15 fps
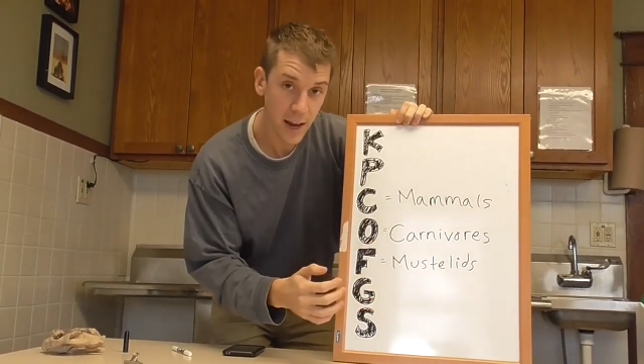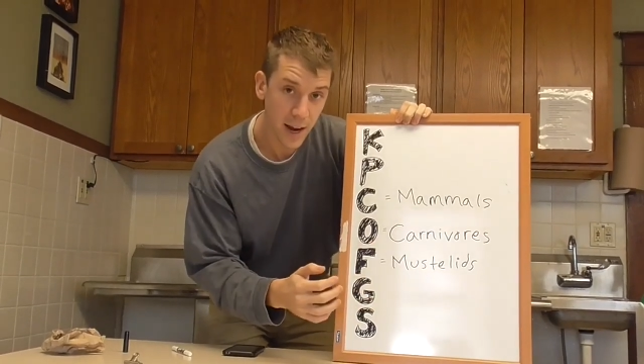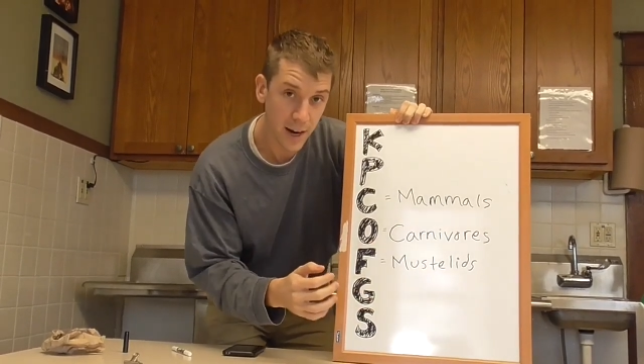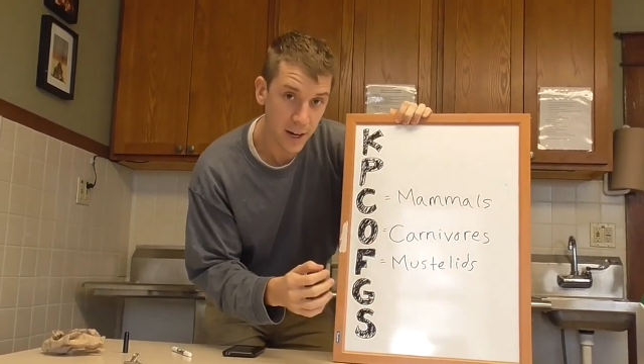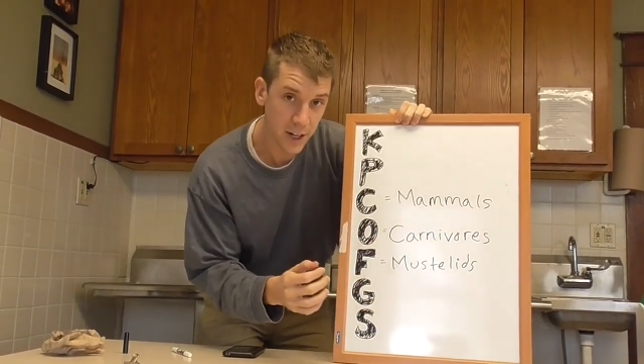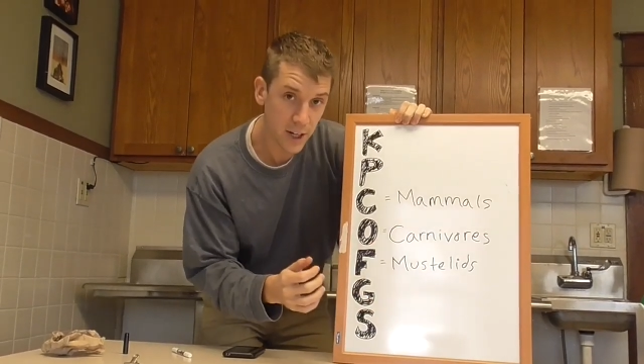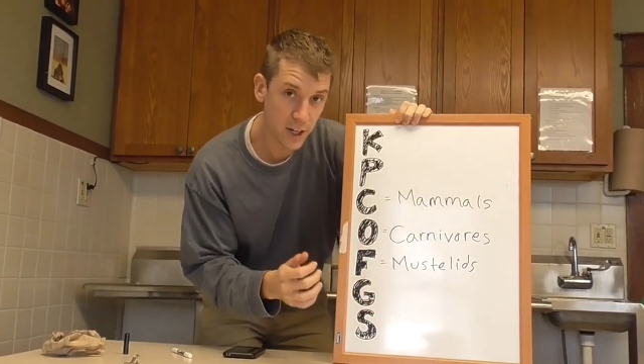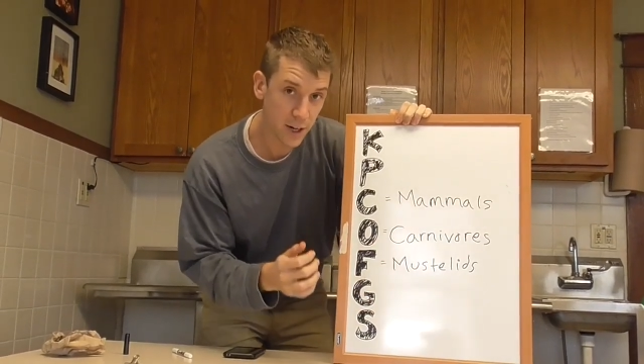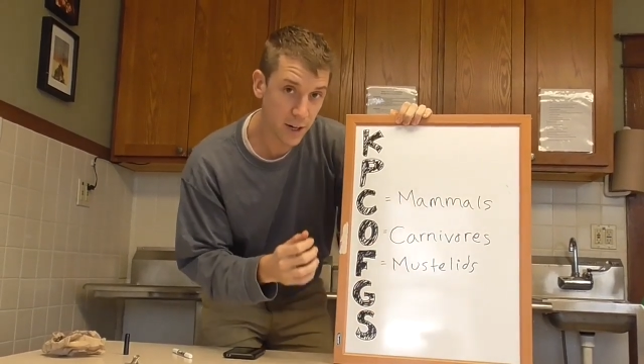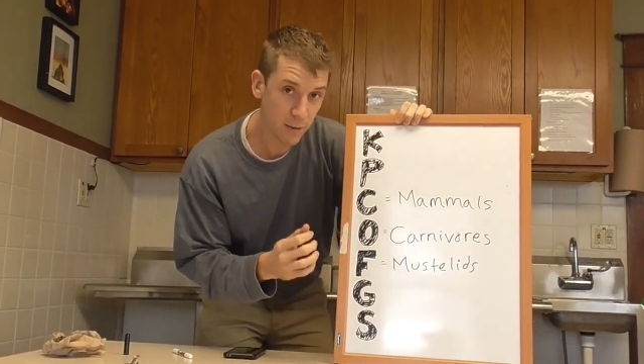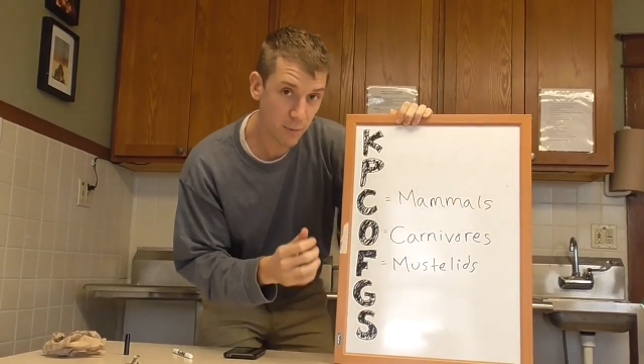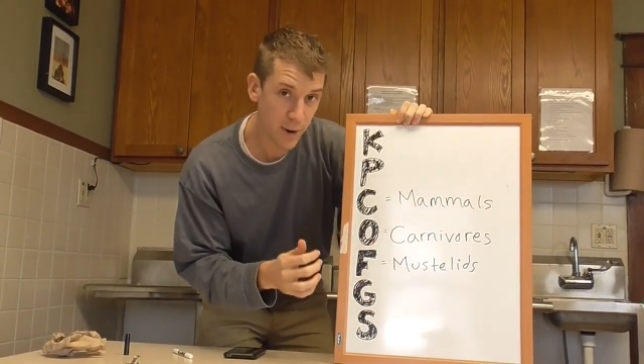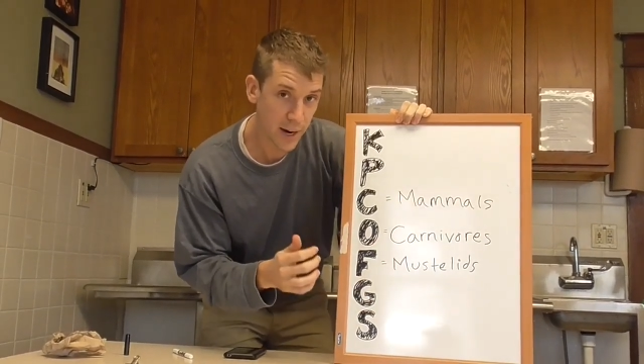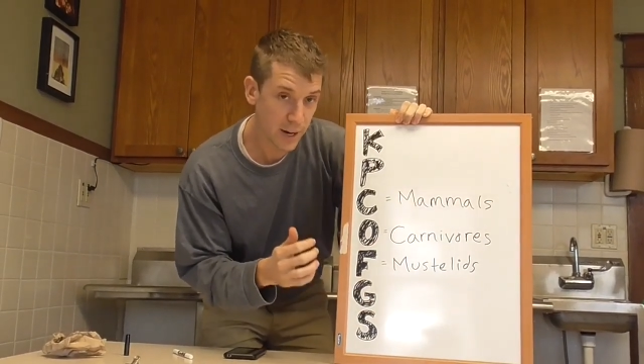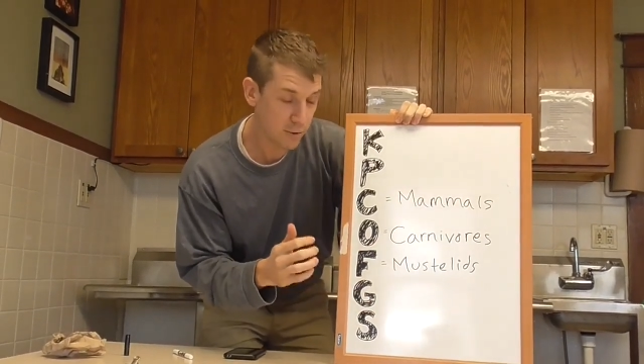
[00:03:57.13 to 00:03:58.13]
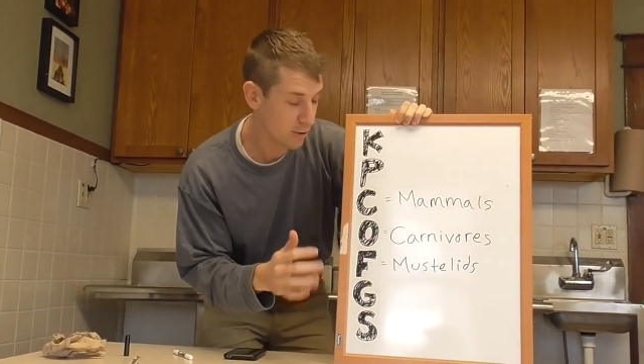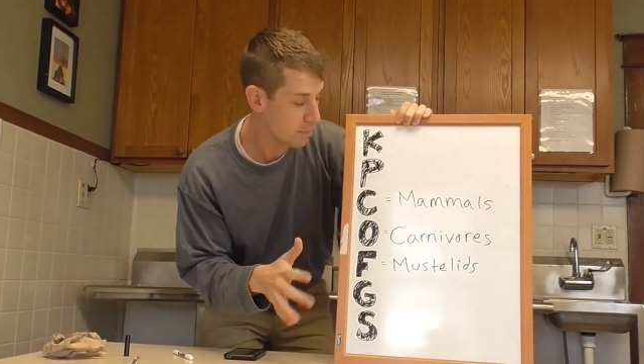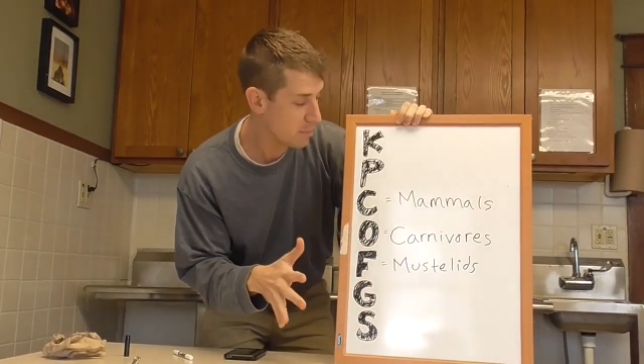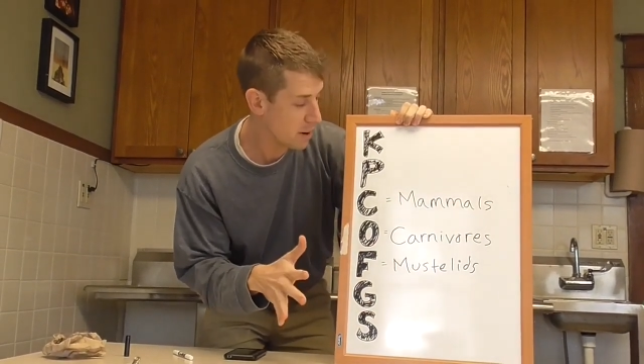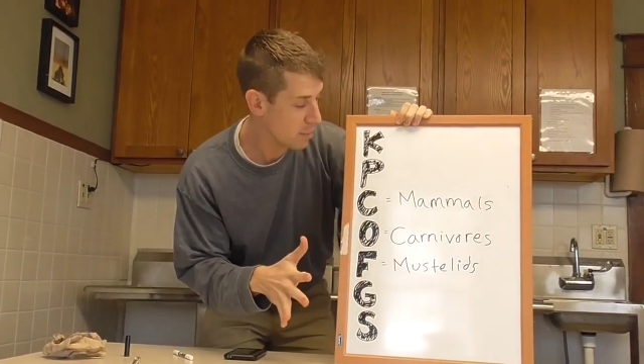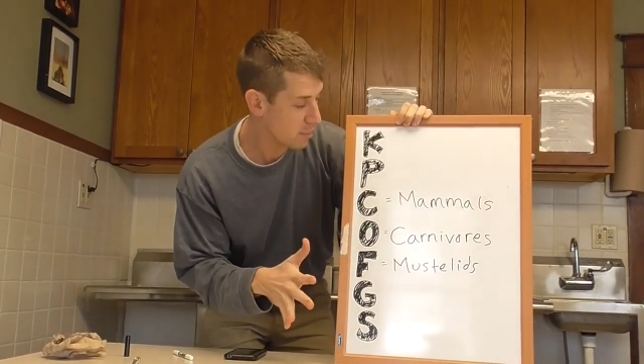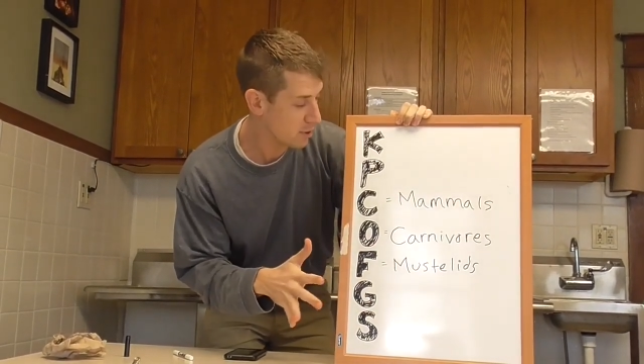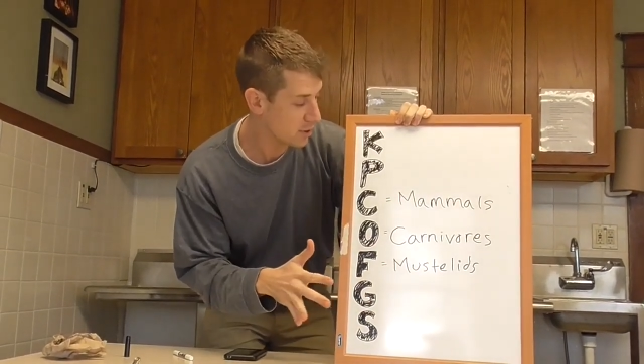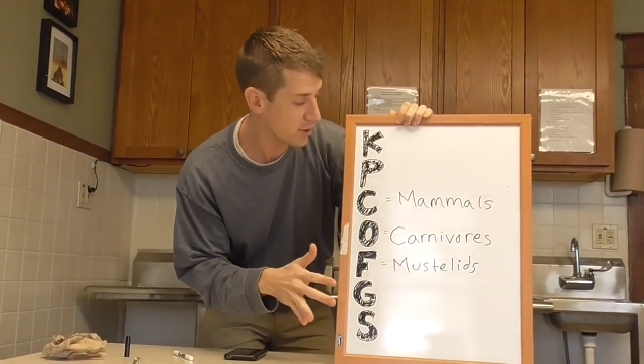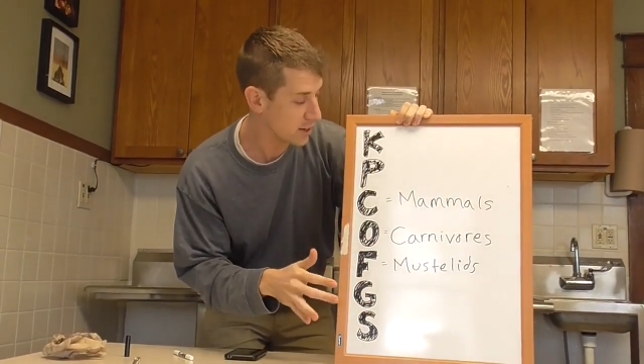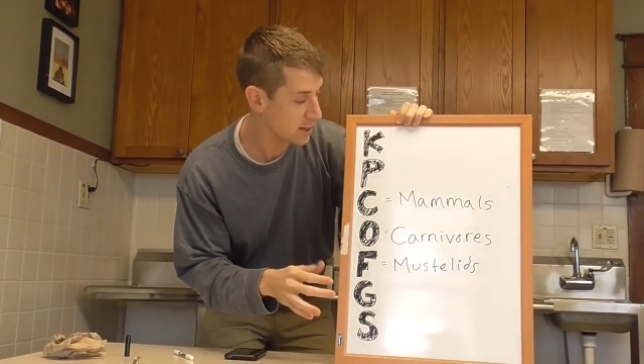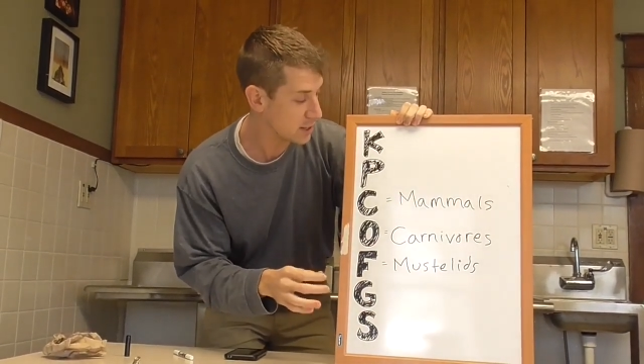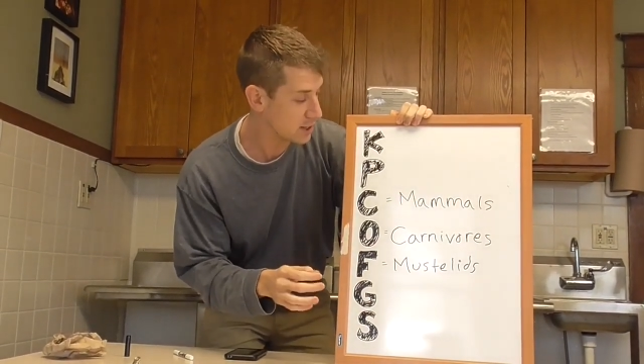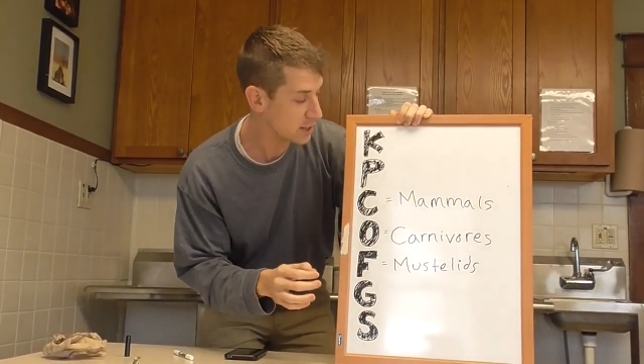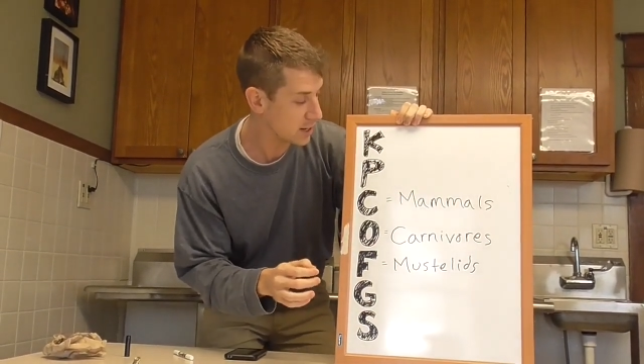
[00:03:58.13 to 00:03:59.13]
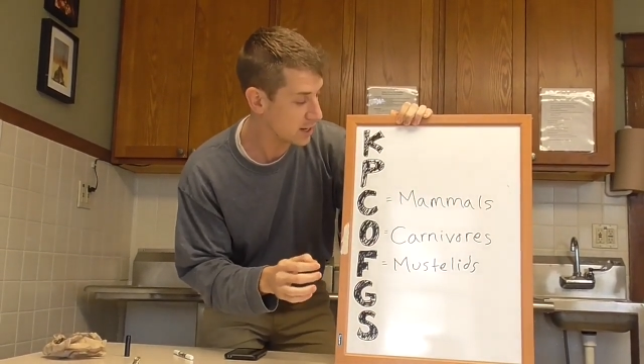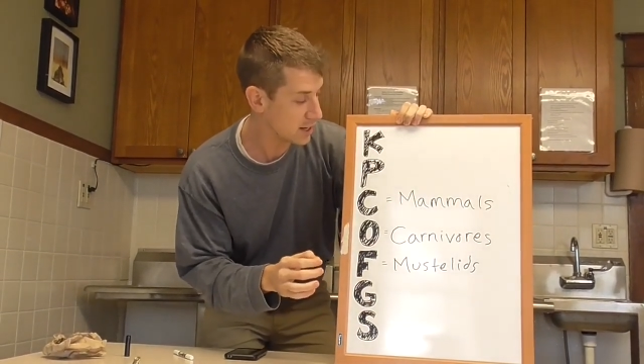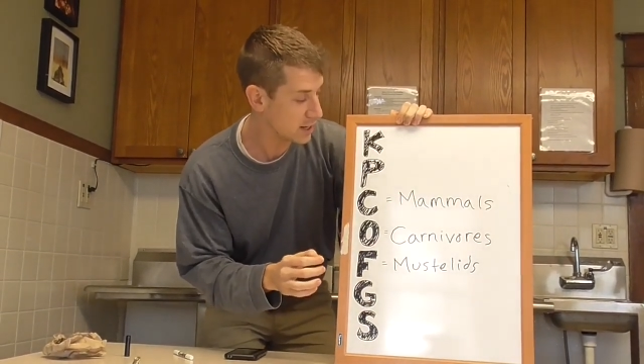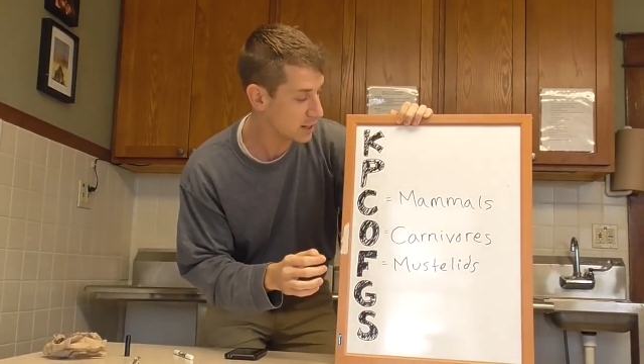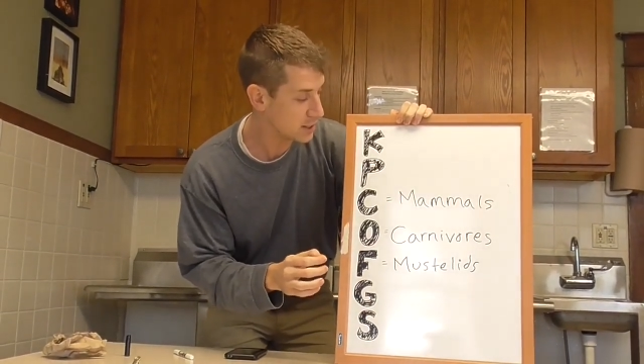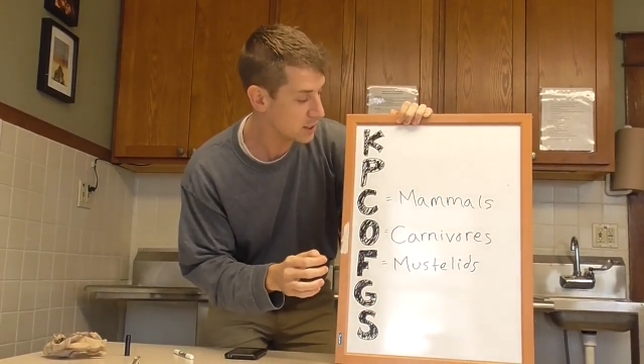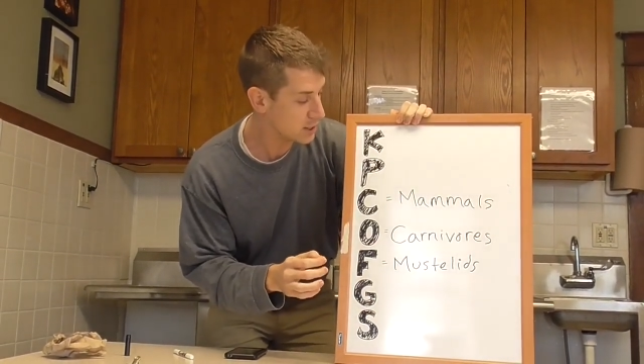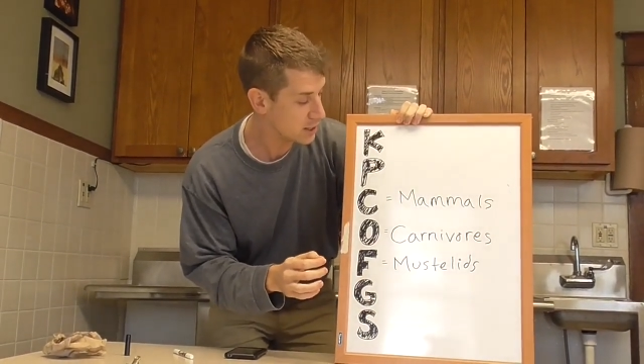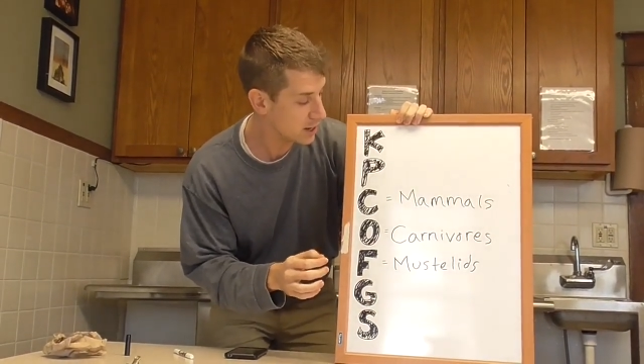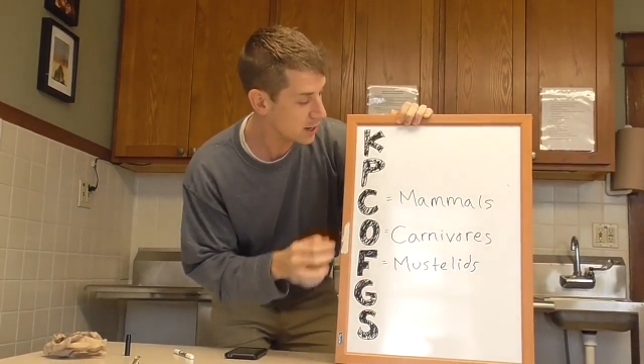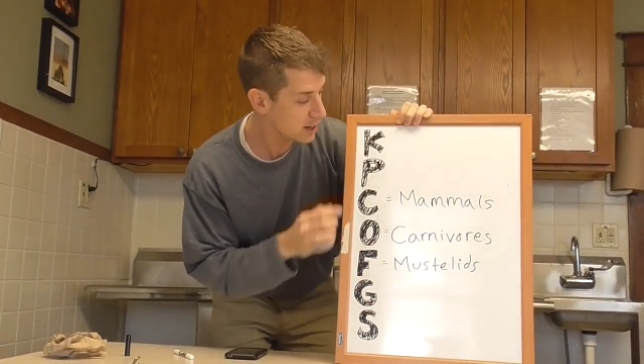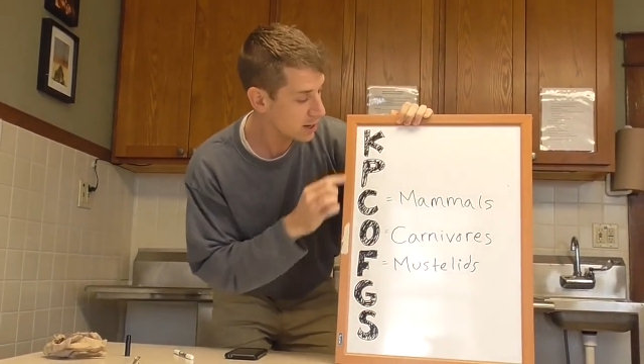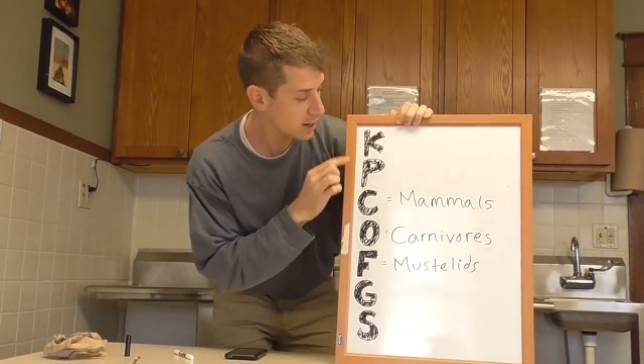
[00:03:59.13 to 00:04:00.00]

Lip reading: And a good way to remember this is